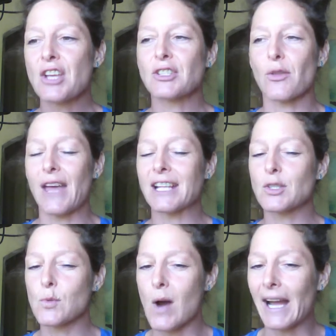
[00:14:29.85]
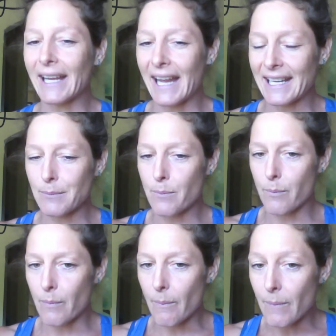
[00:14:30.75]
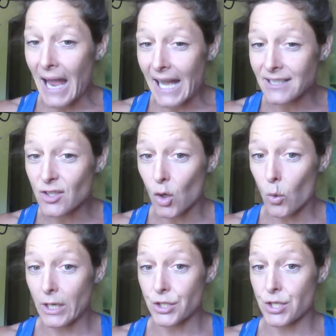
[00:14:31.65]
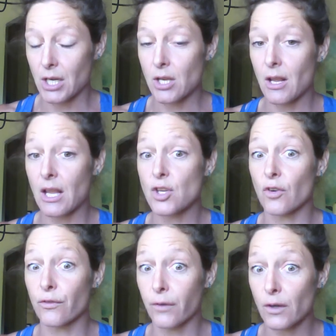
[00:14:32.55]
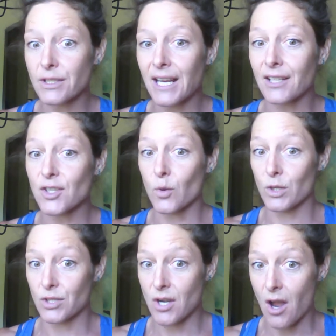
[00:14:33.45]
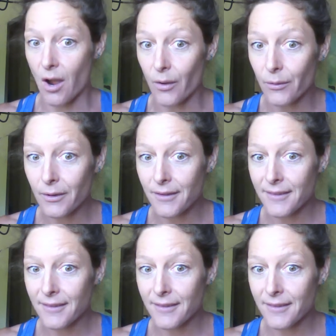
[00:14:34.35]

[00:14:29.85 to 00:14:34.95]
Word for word: So that's why I asked the question, and your first answer was no.